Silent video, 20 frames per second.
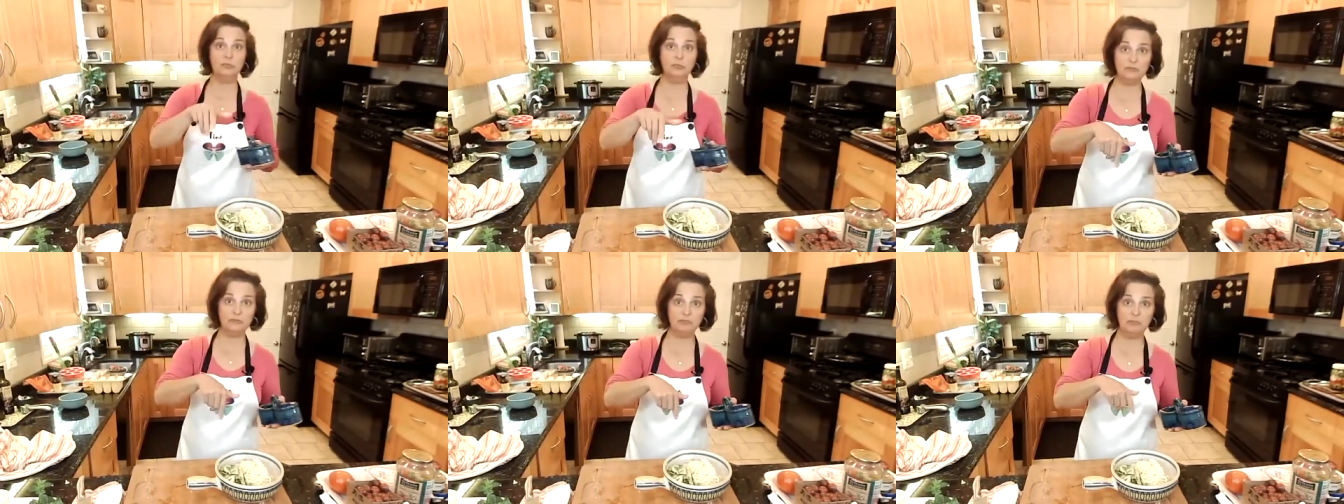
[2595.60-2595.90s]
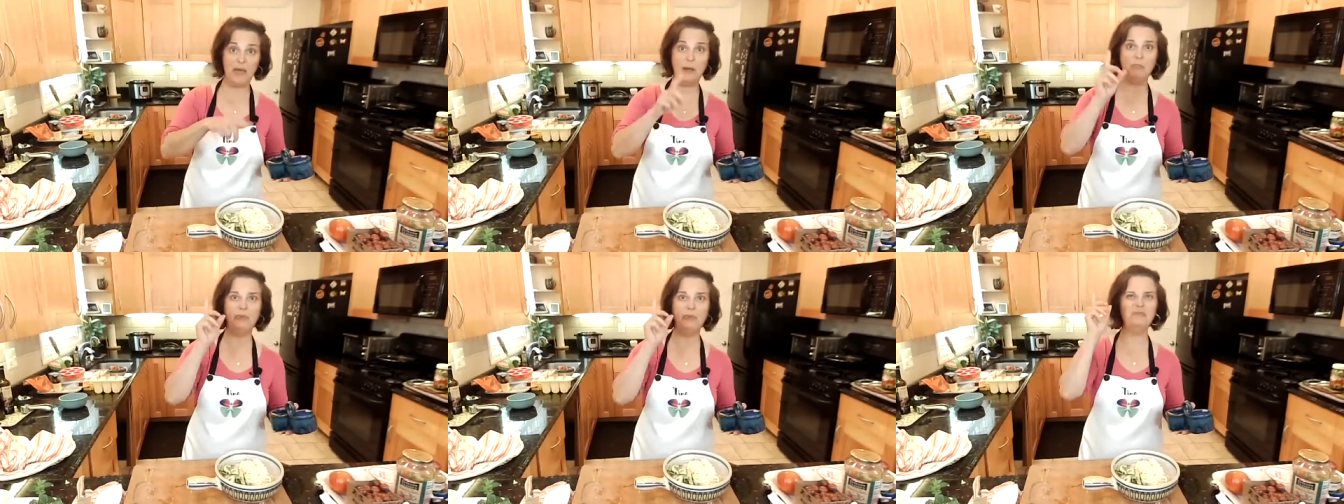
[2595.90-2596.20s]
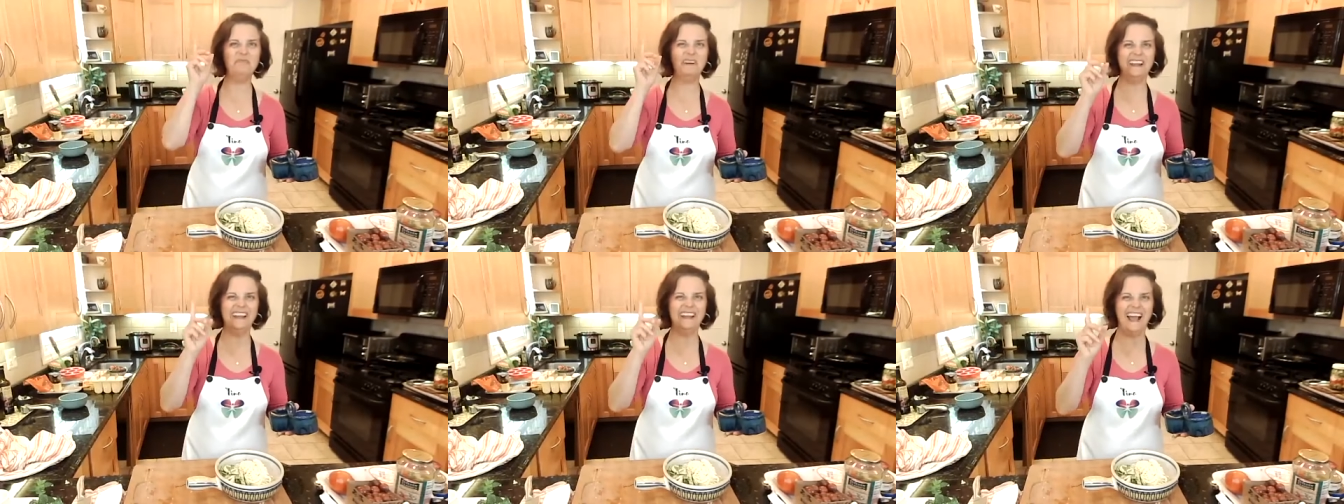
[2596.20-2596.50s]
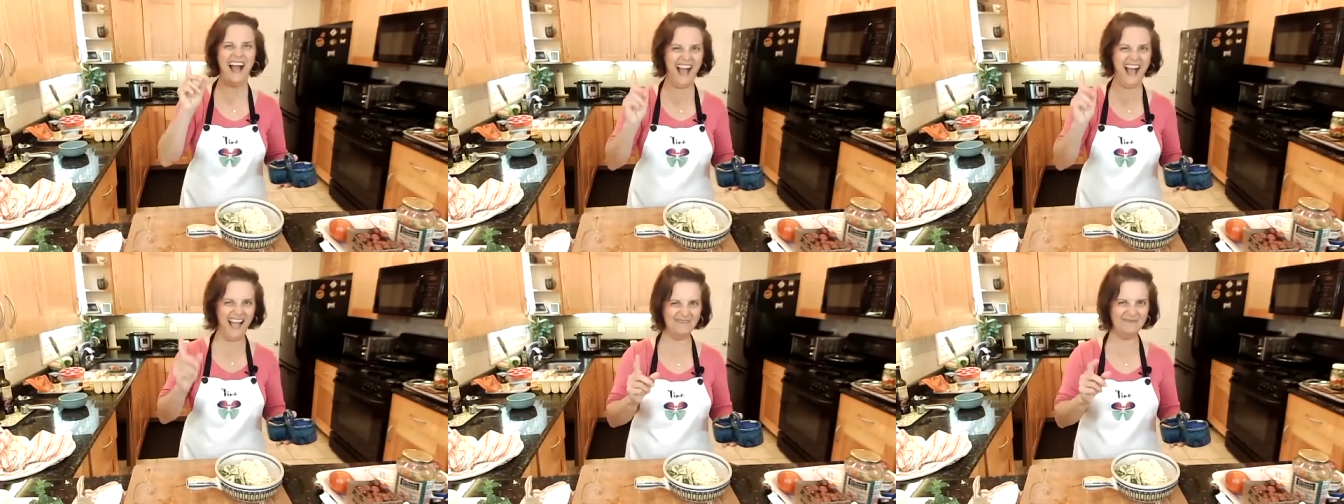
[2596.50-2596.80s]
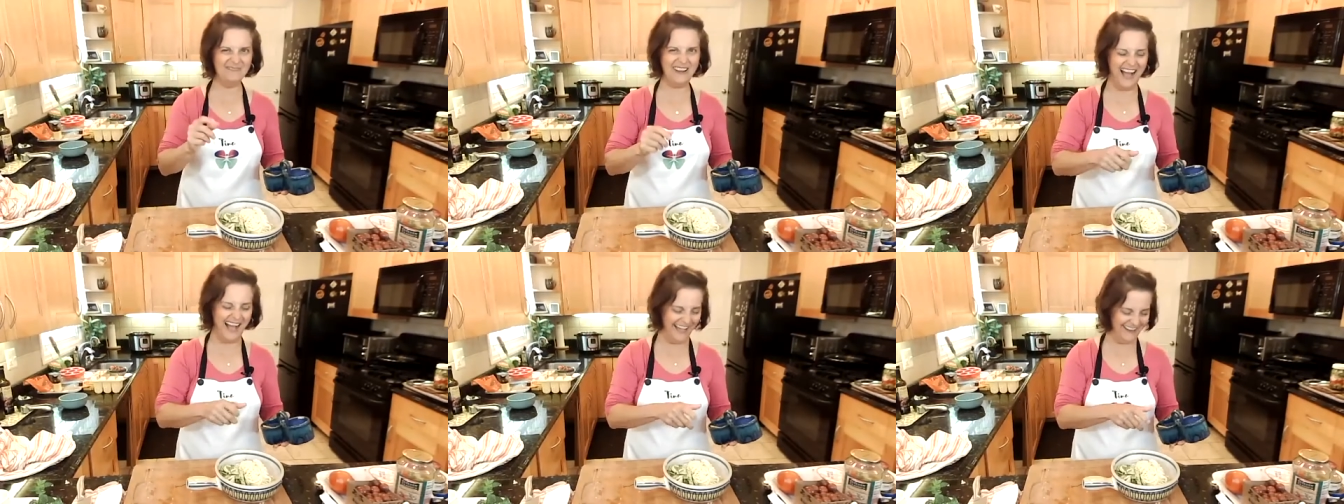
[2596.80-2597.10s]
going to put pepper, but
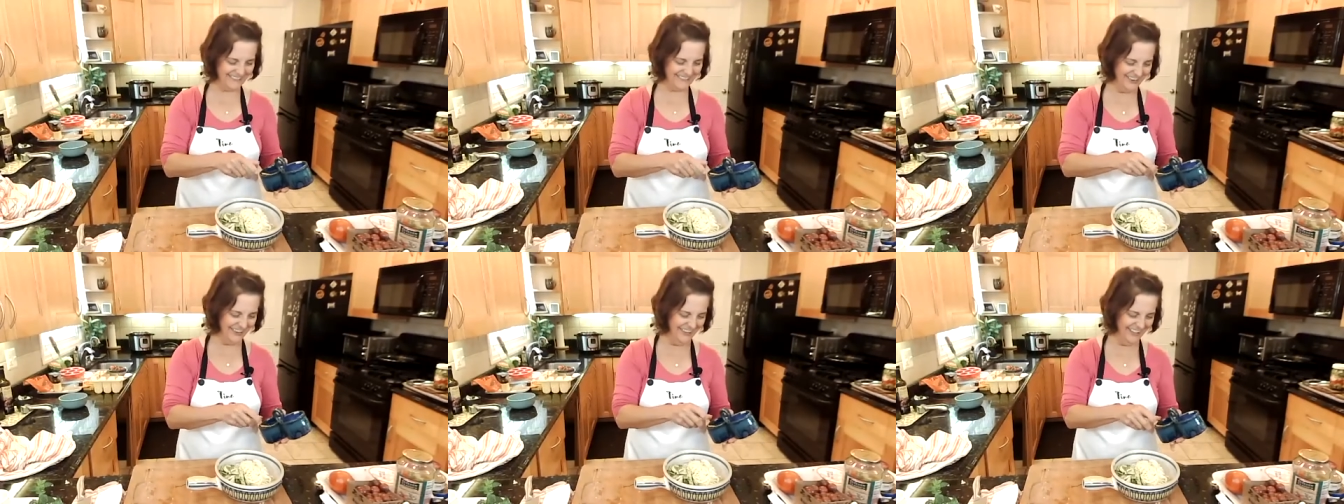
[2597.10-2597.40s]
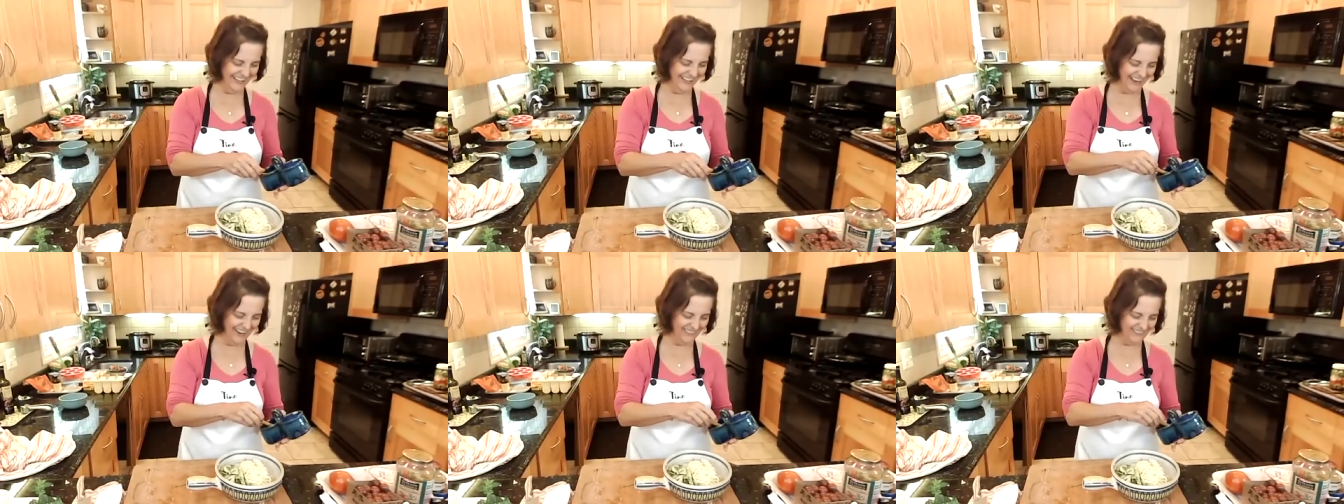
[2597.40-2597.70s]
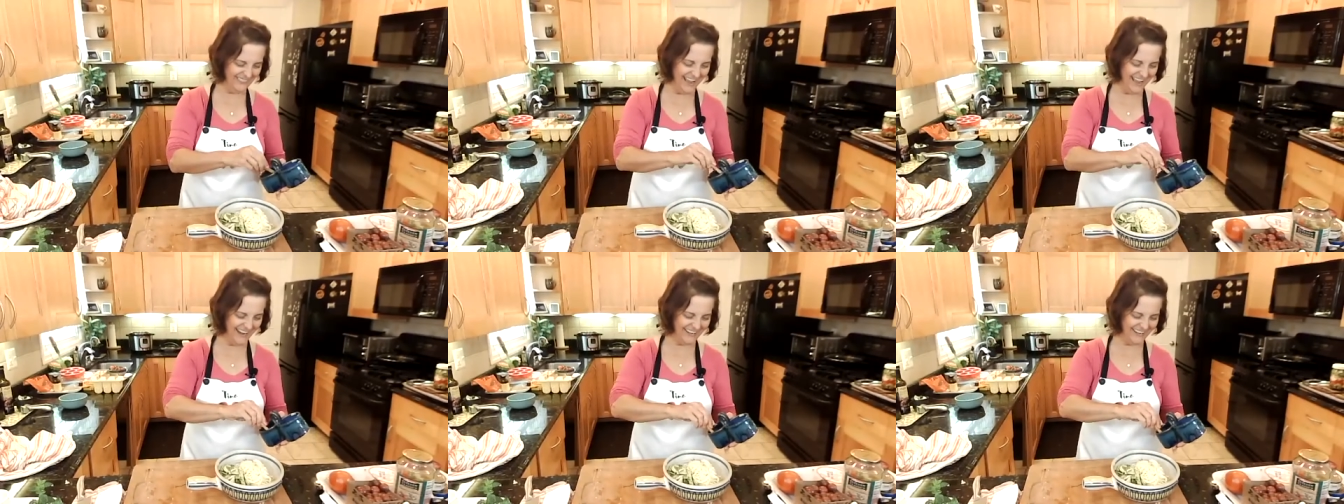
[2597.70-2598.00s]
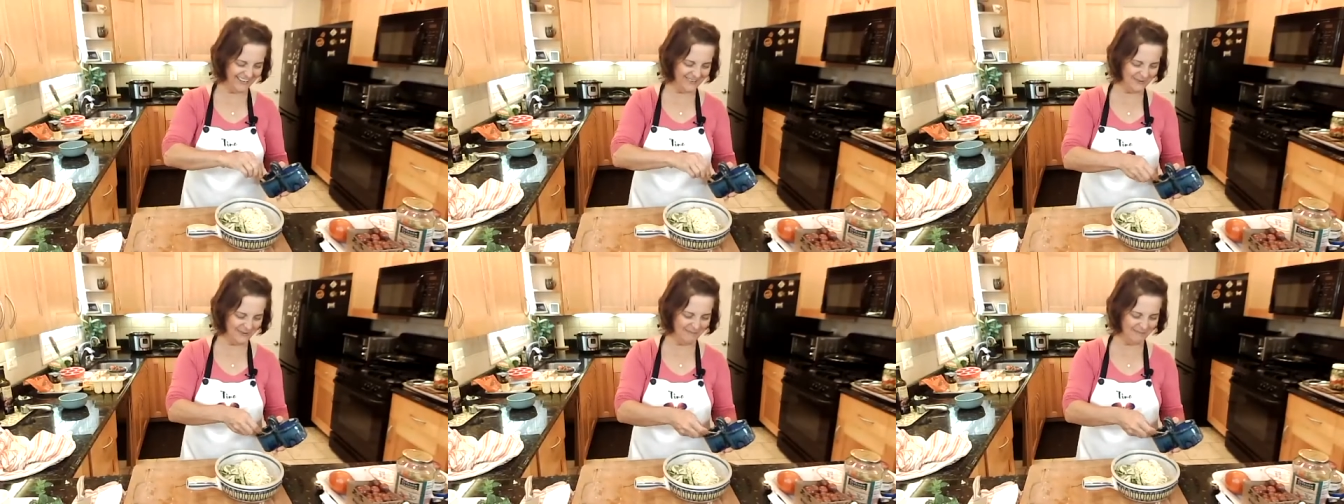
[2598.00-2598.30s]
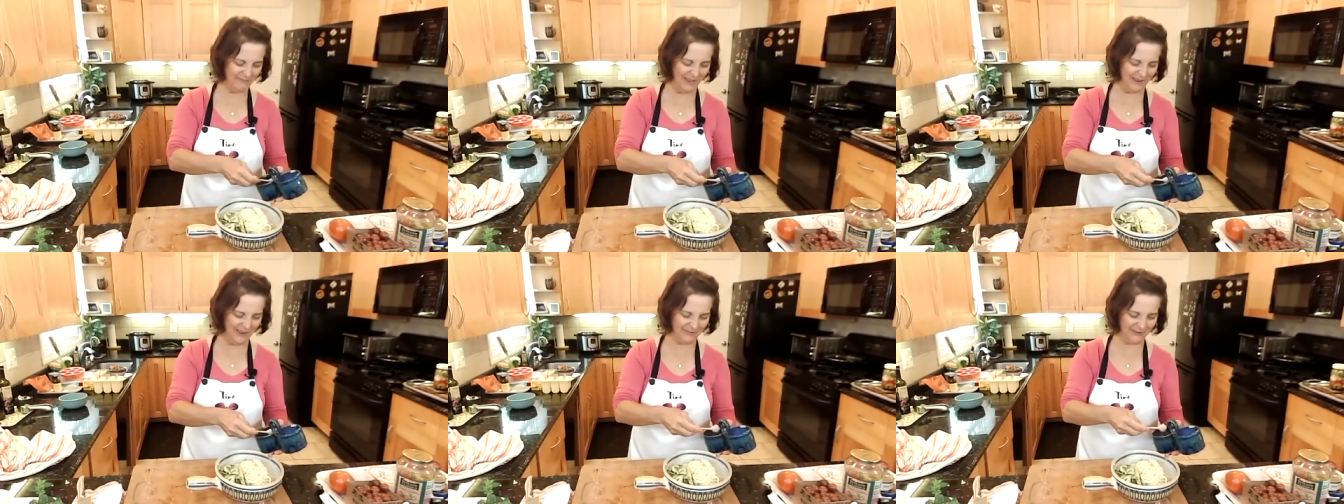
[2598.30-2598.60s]
I'm not. I'm not going to put
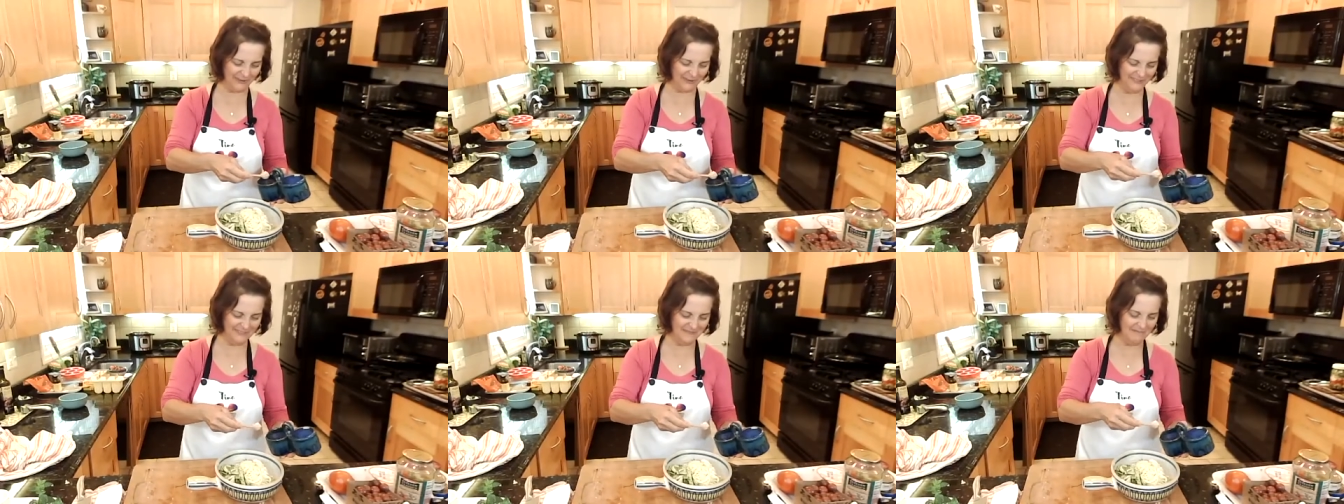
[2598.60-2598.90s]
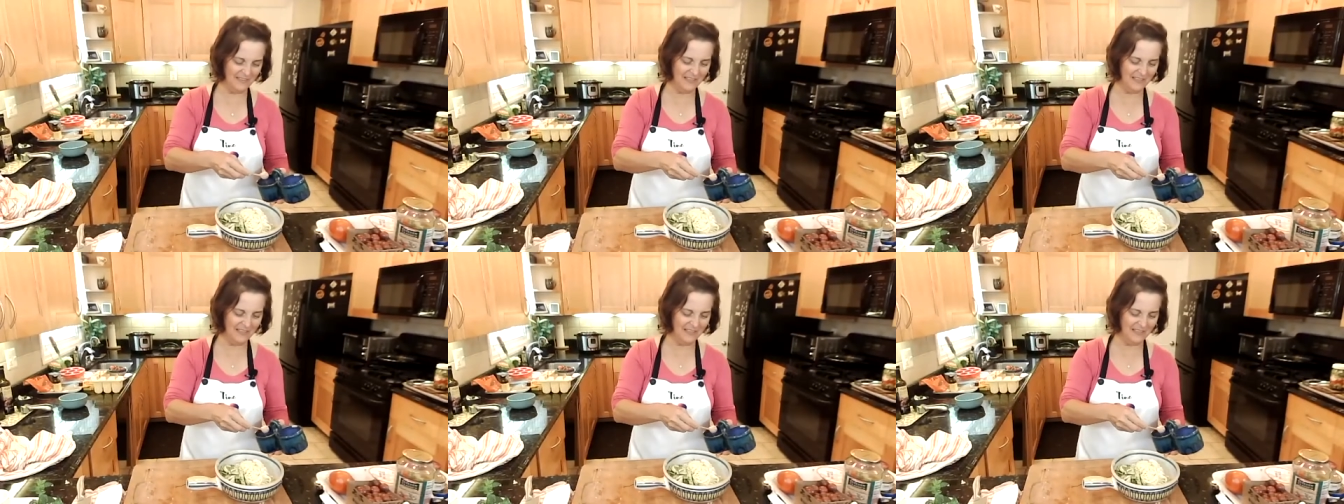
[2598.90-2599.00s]
pepper.